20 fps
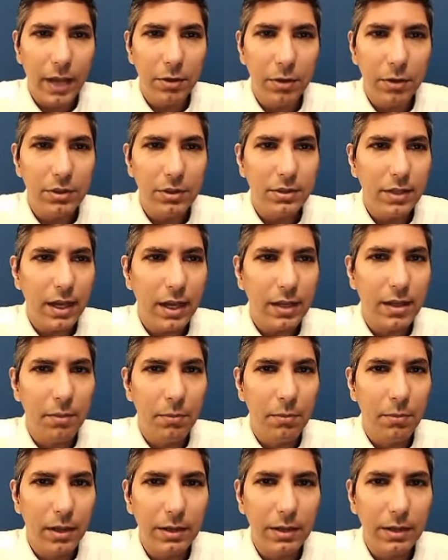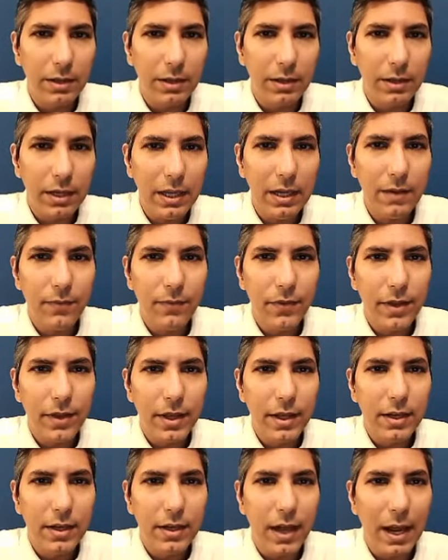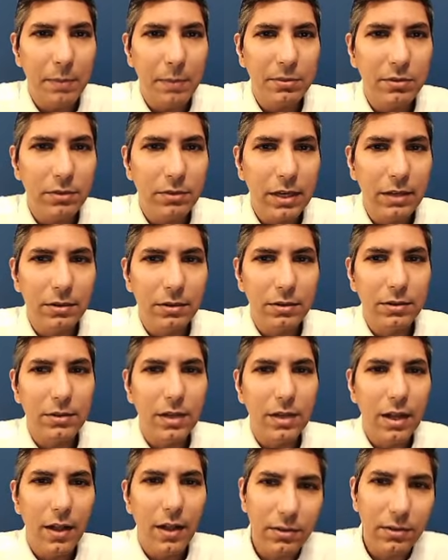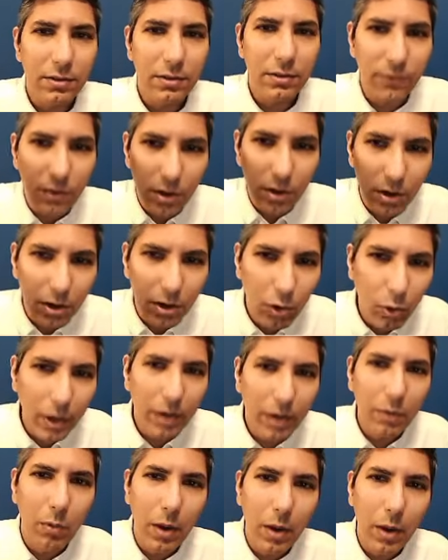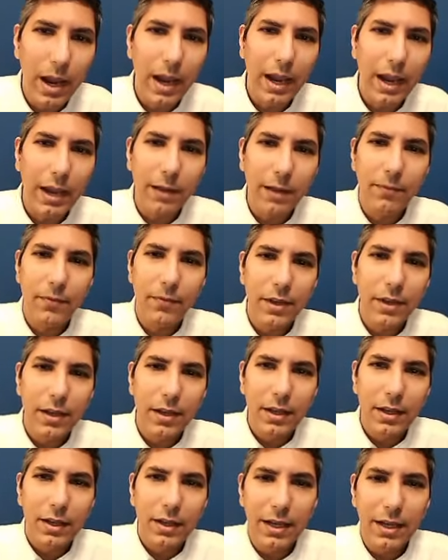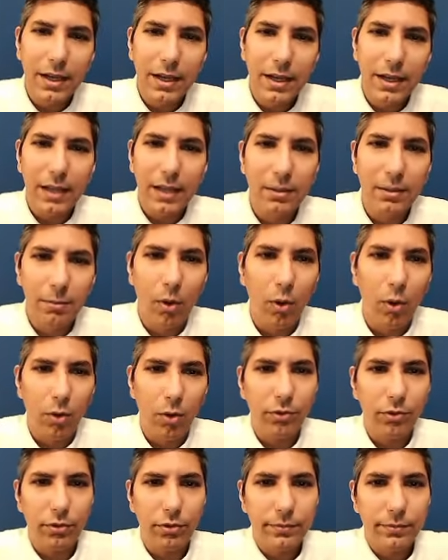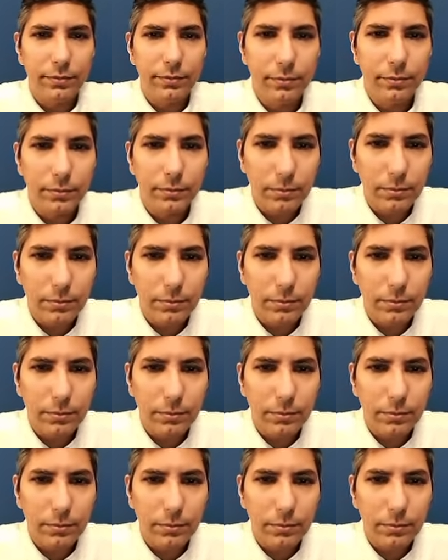and you just take the molarity times liters, that's a very quick way to get the moles.